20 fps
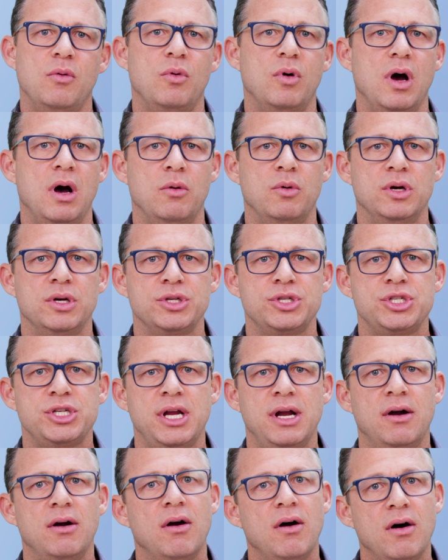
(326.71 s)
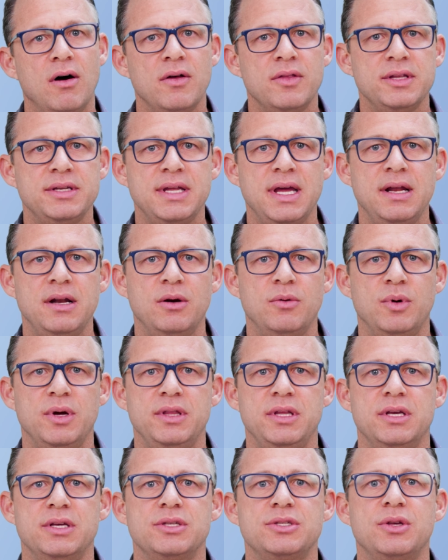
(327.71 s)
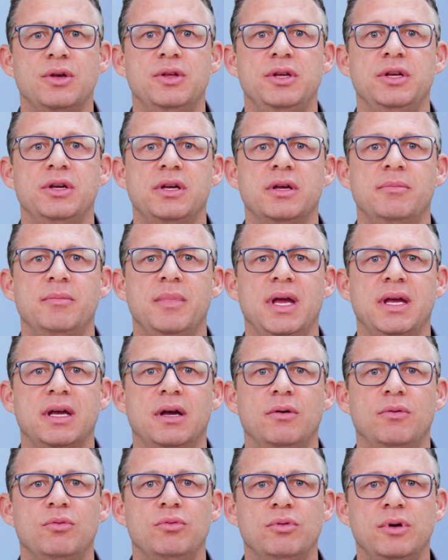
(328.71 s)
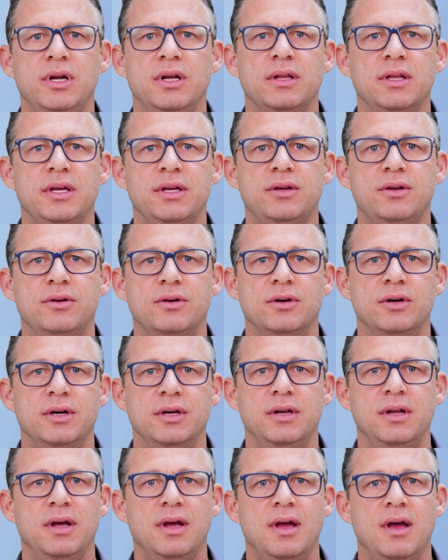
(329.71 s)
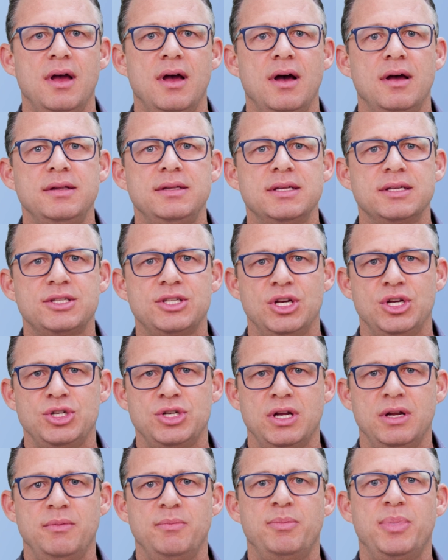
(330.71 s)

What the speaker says: We'll share all the data with you so that you can make a really good decision.